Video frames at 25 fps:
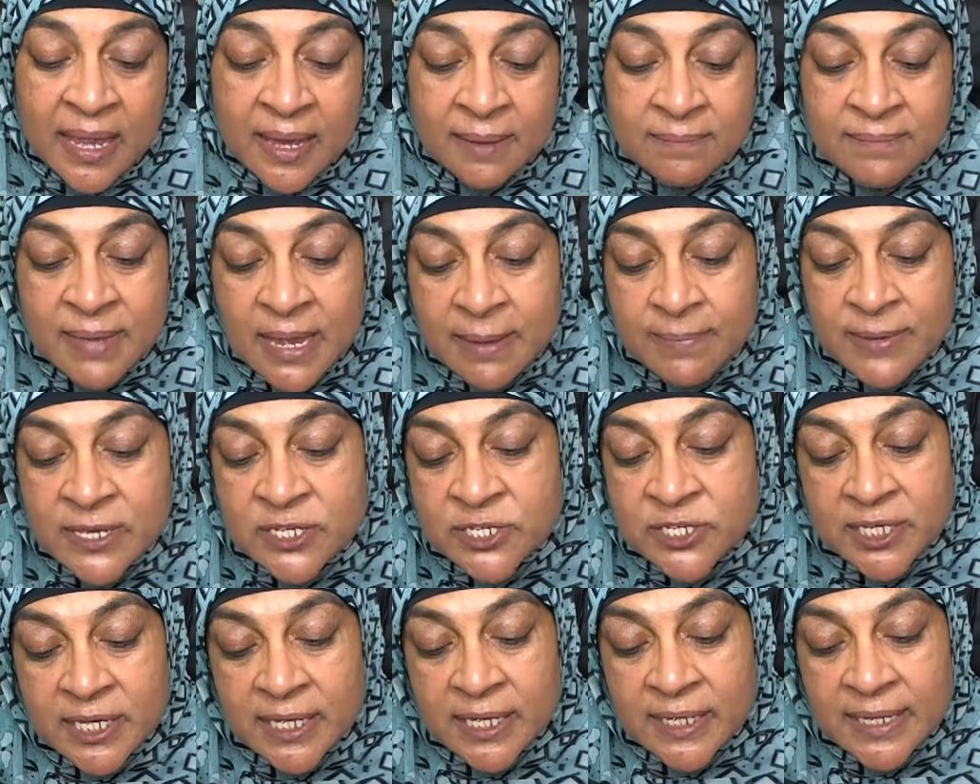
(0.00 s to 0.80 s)
Maybe
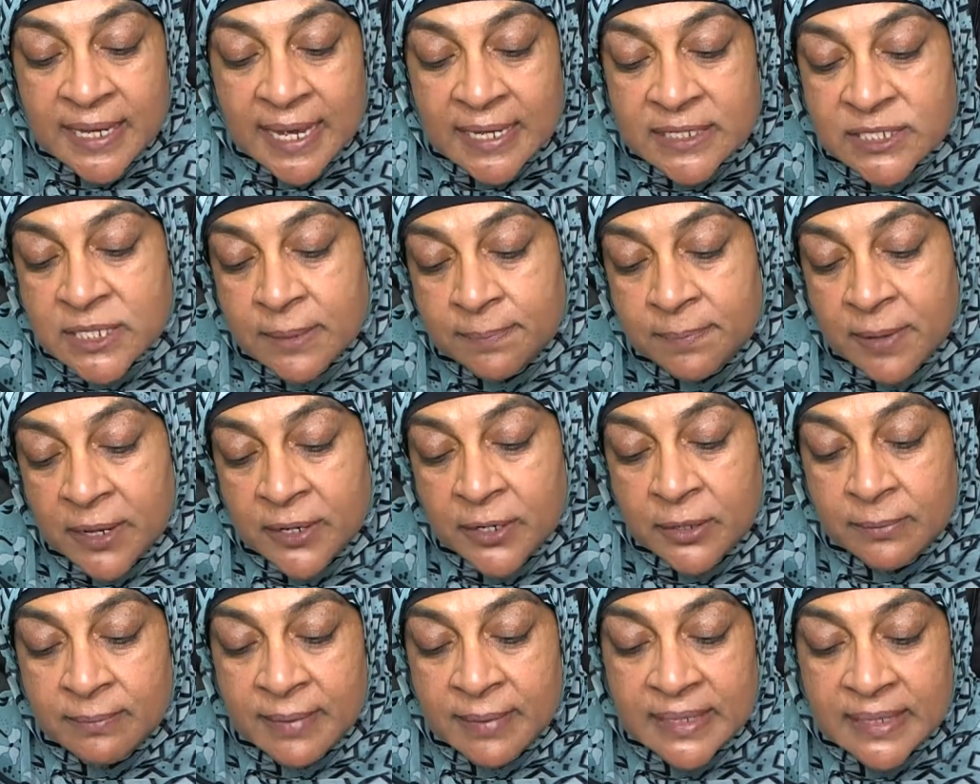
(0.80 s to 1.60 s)
she can catch up on
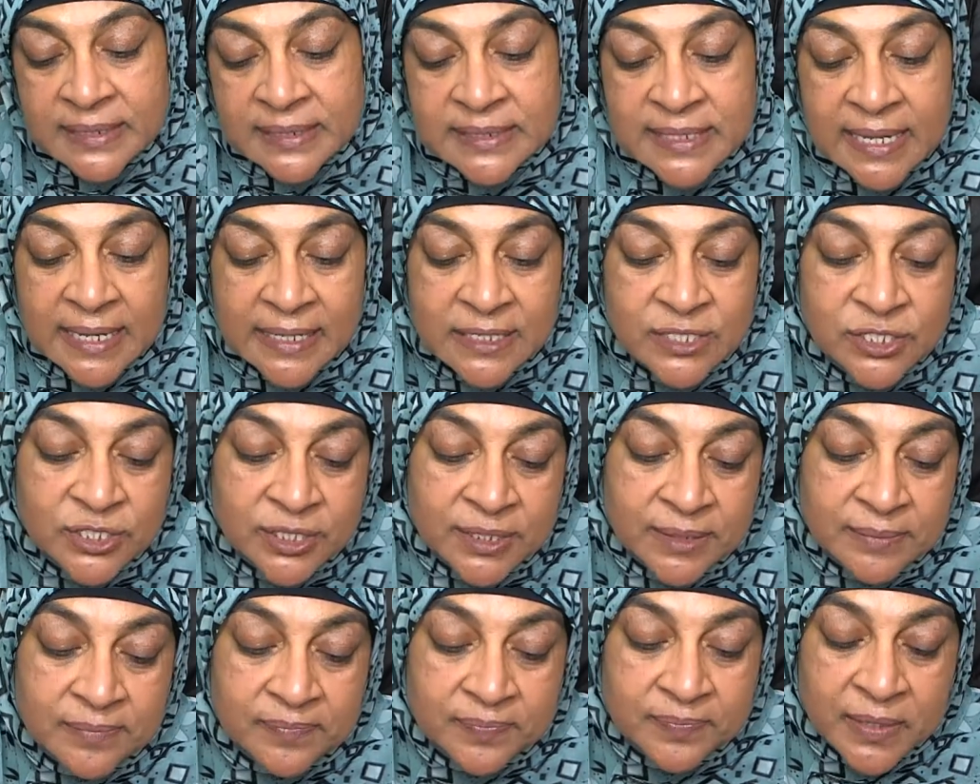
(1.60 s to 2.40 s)
her
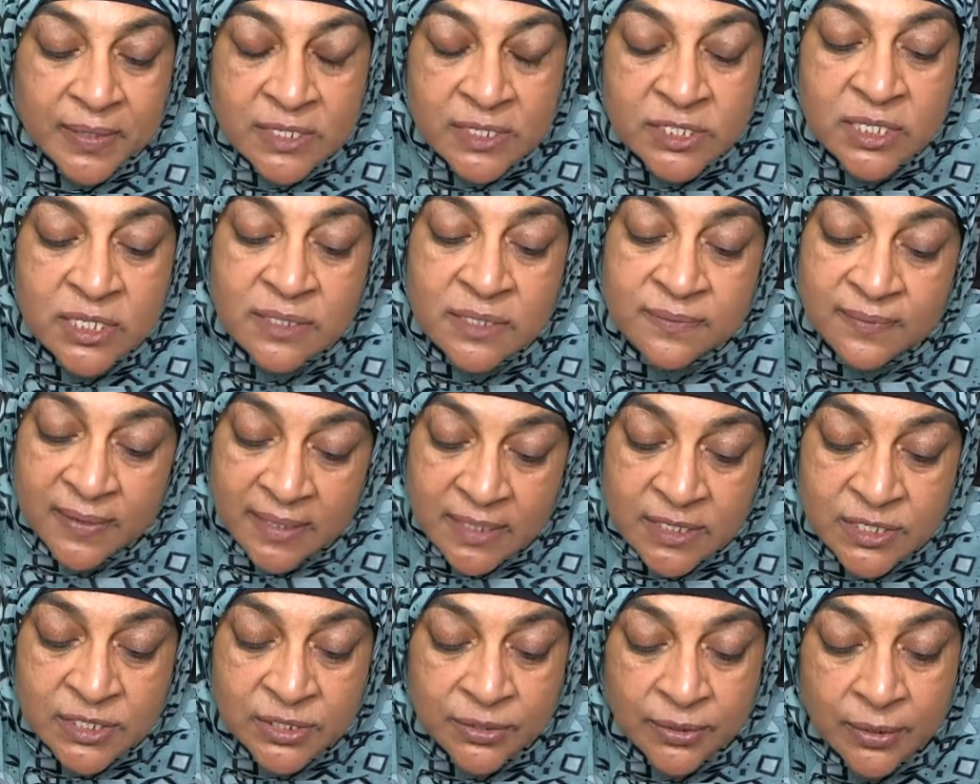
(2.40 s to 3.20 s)
meditation. She's
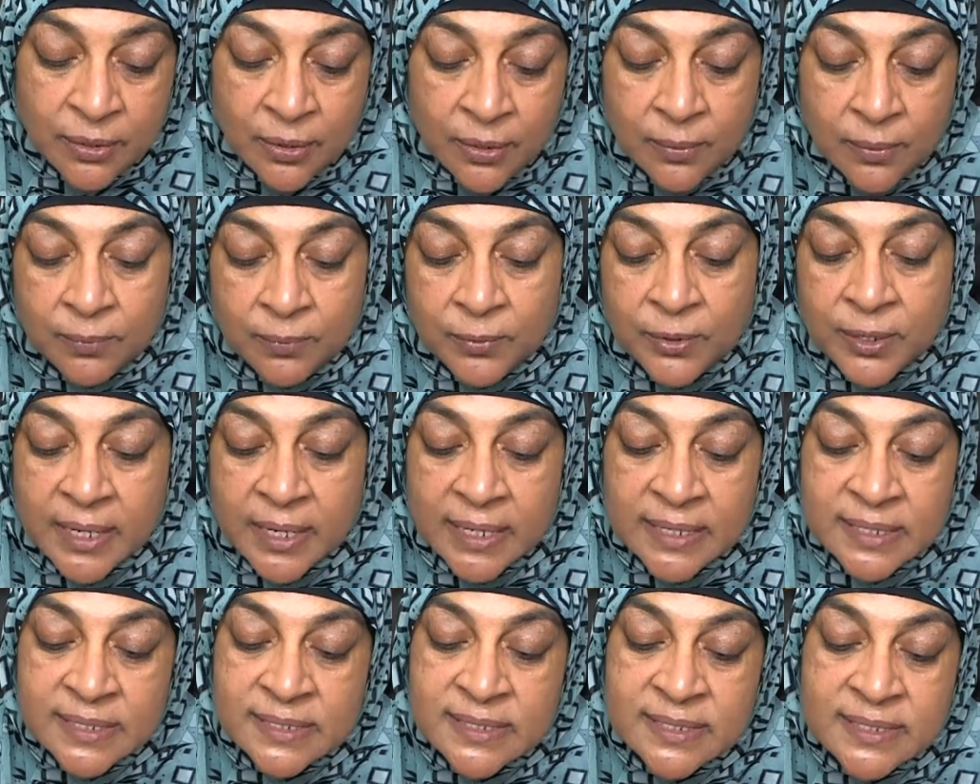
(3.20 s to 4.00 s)
finished her homework
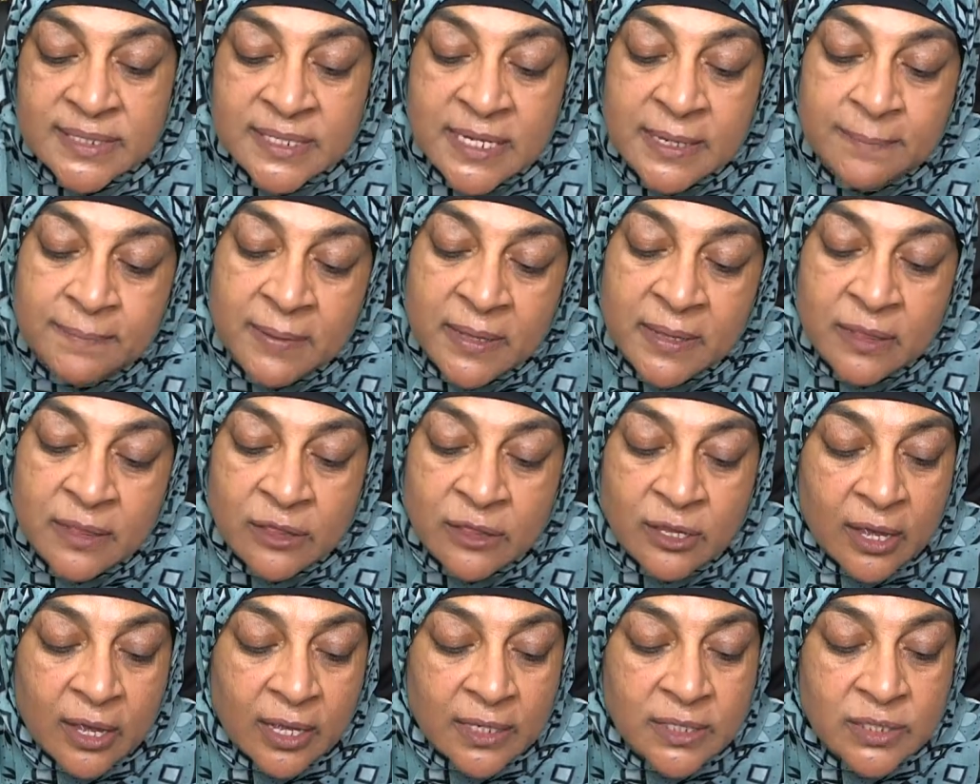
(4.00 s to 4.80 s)
and is deep in
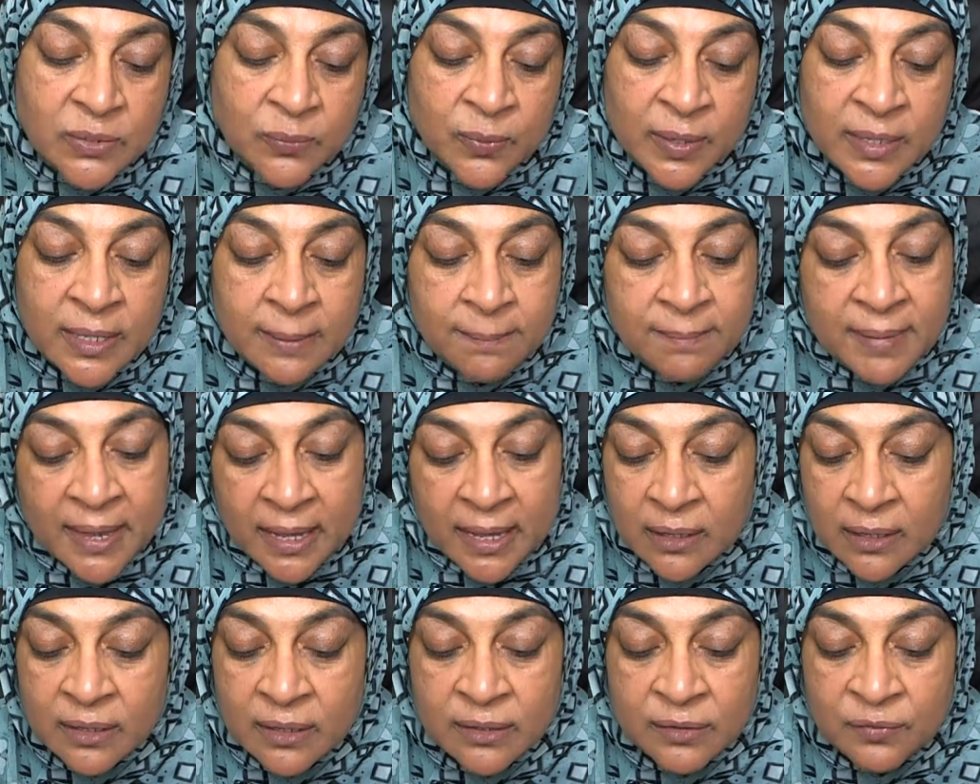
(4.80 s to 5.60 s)
thought when the
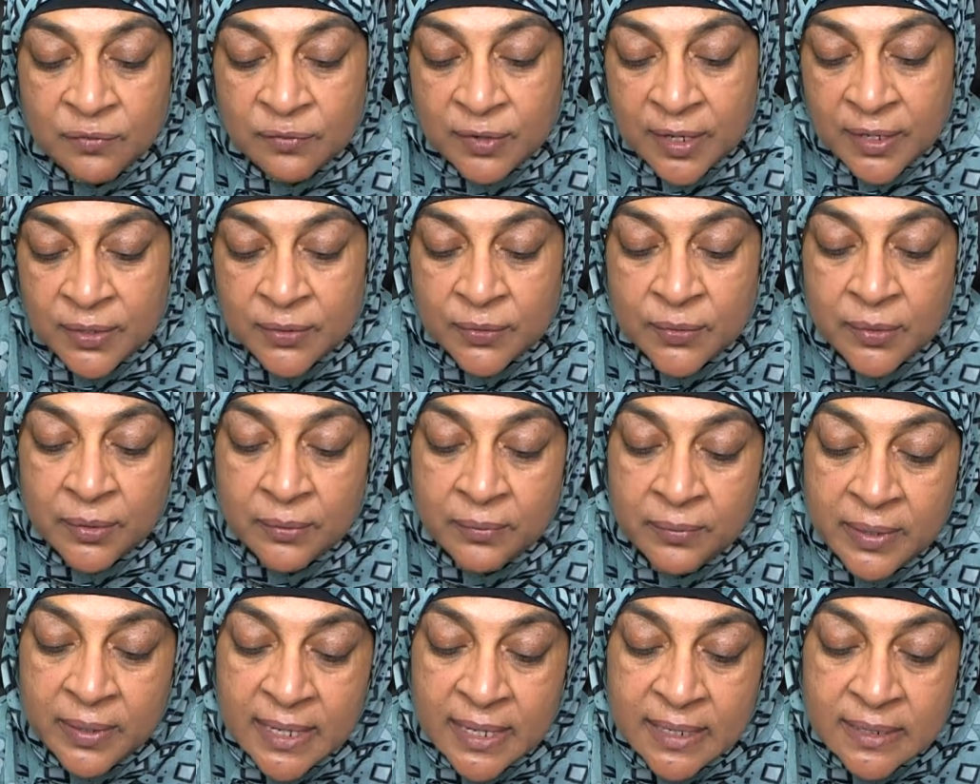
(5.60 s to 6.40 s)
bell on the front
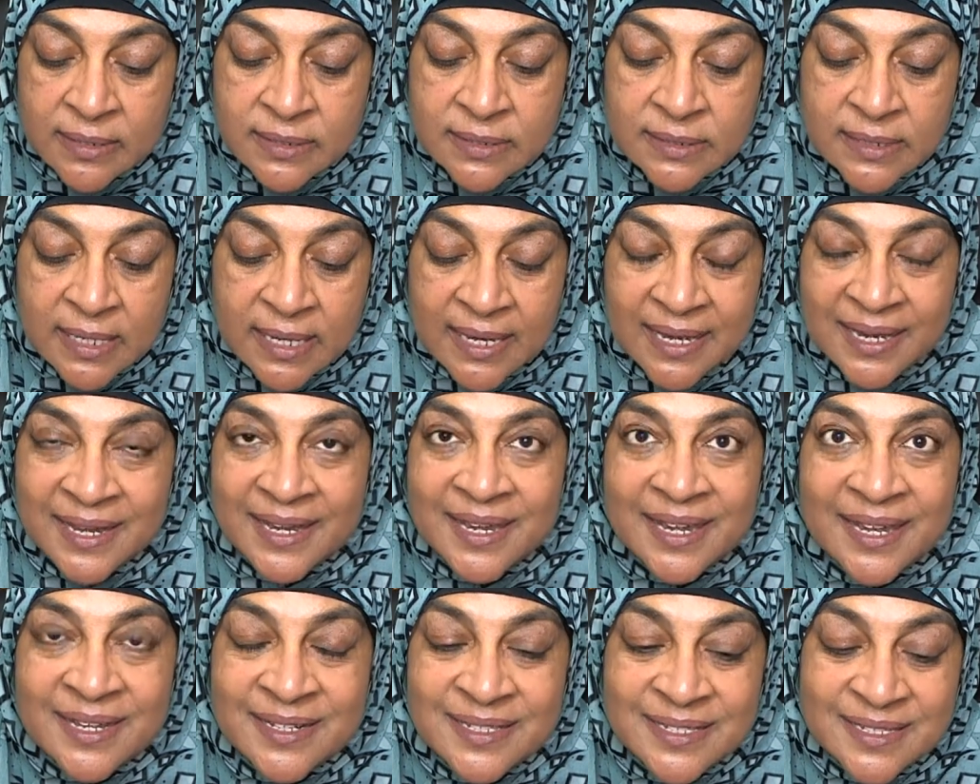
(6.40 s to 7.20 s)
door rings.
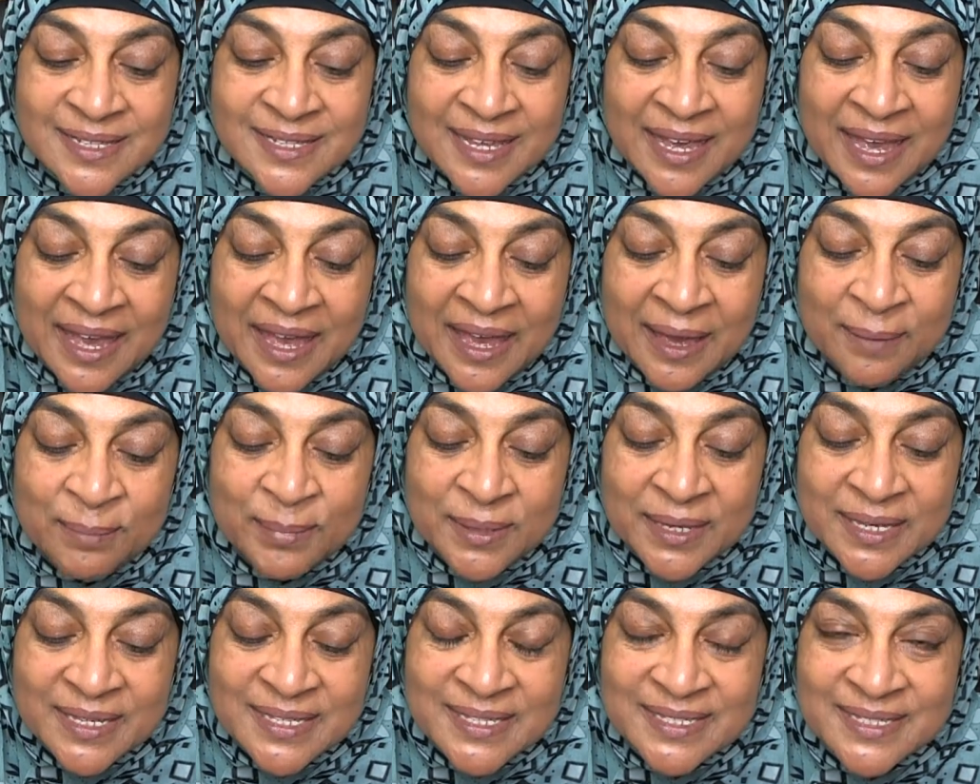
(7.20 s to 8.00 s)
It's the
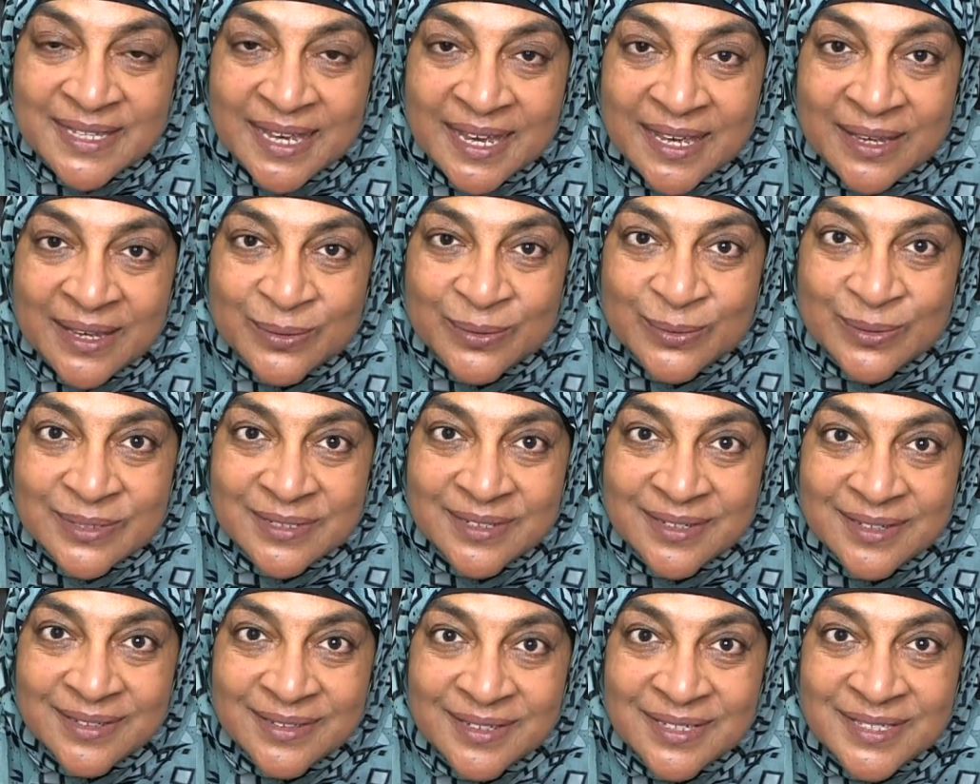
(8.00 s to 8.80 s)
happiest sound,
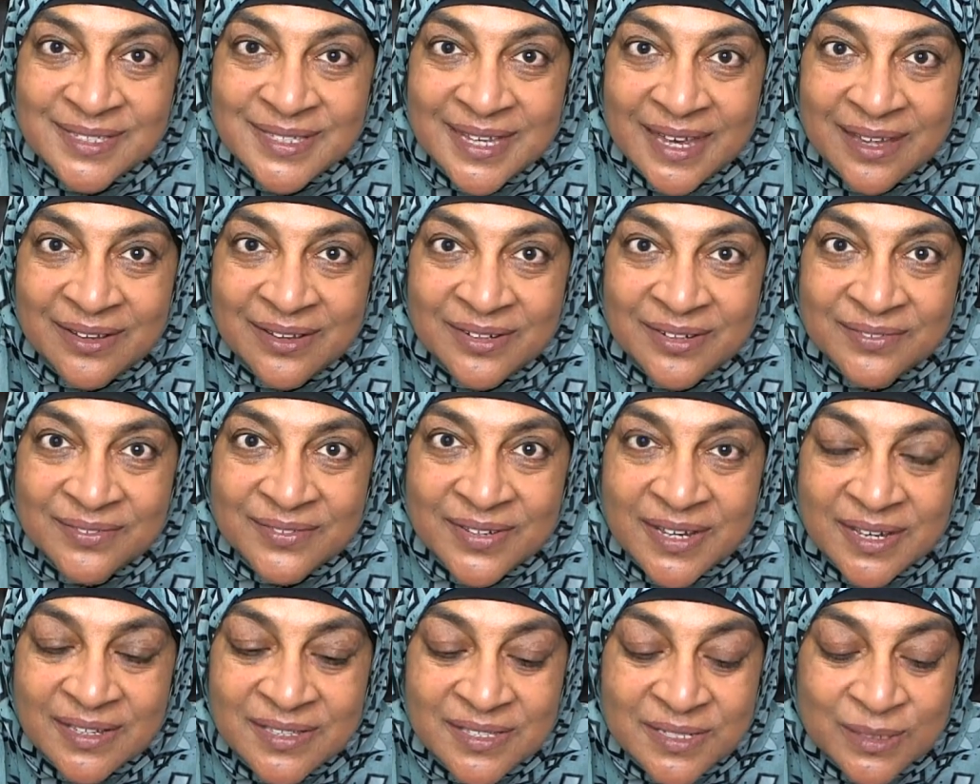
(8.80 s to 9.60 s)
the sound of
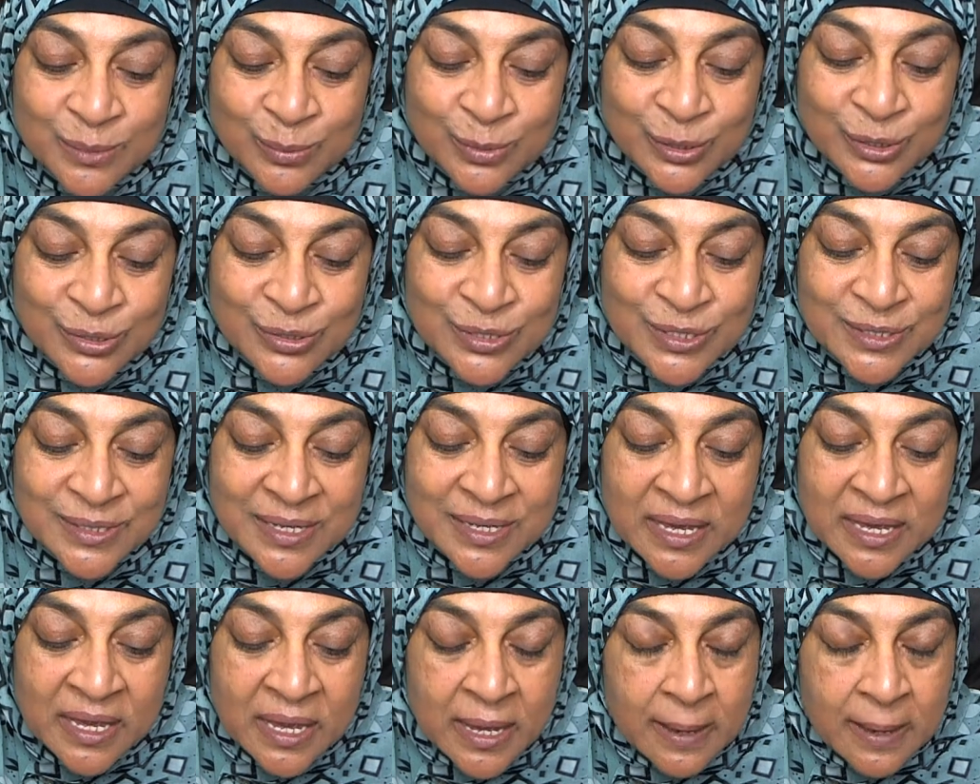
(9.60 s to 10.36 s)
customers.